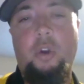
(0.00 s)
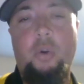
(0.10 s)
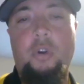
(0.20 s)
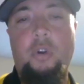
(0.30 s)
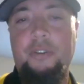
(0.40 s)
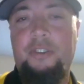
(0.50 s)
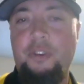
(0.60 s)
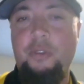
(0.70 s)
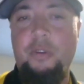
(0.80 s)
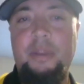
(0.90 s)
and go
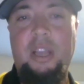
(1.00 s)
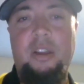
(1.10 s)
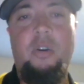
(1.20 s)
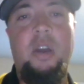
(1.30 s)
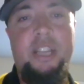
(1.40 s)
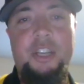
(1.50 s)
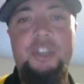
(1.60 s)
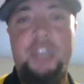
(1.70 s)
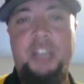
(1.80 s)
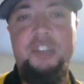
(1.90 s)
0-for-2 and be like, oh, I need
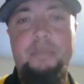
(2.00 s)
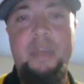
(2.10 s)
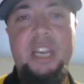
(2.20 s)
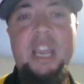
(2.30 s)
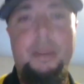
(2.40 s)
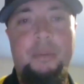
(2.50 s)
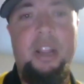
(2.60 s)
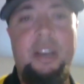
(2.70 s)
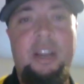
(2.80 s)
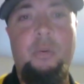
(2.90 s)
to change mid-game
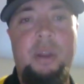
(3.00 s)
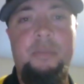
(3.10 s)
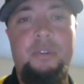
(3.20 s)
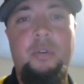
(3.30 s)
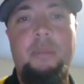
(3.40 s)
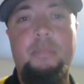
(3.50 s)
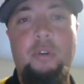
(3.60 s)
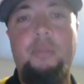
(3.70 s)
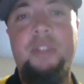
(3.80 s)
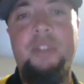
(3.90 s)
right now what I'm doing.
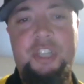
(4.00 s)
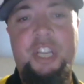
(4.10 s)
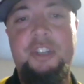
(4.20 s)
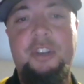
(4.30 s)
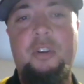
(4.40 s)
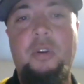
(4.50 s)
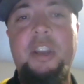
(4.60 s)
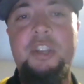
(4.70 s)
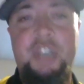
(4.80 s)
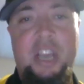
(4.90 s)
Boom, and they'll change it and go
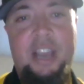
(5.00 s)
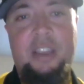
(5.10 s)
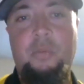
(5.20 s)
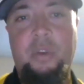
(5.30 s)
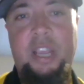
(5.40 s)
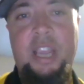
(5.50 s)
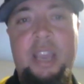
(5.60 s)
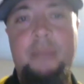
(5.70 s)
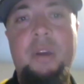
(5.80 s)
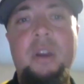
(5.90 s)
hit a jack and win a
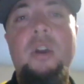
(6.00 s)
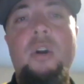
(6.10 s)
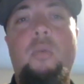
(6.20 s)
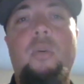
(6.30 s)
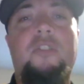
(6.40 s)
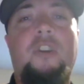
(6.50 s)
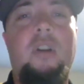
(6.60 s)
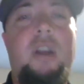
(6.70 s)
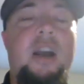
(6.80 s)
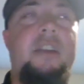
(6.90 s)
game. Whereas
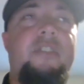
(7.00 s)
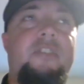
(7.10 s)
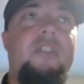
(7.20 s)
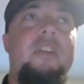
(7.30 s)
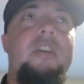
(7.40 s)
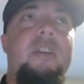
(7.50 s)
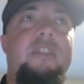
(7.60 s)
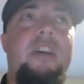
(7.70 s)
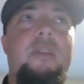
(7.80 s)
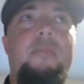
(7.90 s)
our guys
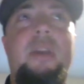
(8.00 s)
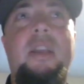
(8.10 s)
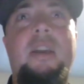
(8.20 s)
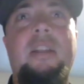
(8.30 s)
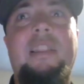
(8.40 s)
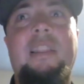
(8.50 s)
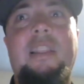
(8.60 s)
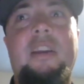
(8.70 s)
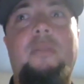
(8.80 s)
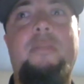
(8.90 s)
tend to be a
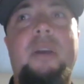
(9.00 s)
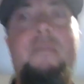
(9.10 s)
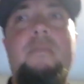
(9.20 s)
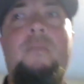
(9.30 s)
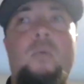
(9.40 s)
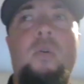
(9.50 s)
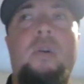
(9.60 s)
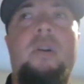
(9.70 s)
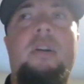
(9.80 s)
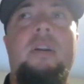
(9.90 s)
little bit
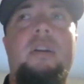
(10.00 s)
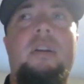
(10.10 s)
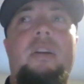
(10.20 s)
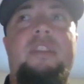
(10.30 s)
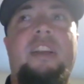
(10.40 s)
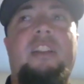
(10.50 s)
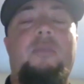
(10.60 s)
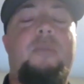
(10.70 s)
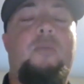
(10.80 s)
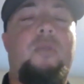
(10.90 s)
more, take a
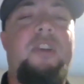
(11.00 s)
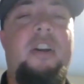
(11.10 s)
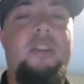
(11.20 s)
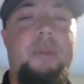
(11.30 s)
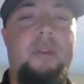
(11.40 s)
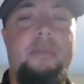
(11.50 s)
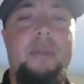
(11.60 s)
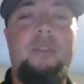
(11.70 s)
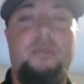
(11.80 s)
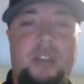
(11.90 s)
little bit more time to be able to
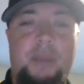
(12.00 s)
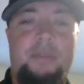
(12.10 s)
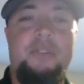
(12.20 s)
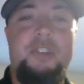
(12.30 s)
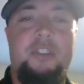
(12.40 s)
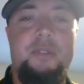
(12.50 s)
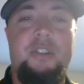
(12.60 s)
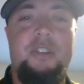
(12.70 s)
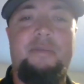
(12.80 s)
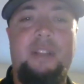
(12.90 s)
make those types of
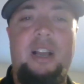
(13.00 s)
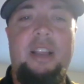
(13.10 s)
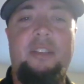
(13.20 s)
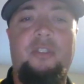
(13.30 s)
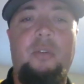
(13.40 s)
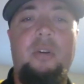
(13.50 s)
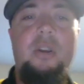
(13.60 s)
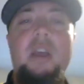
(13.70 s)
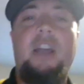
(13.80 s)
adjustments on the fly. So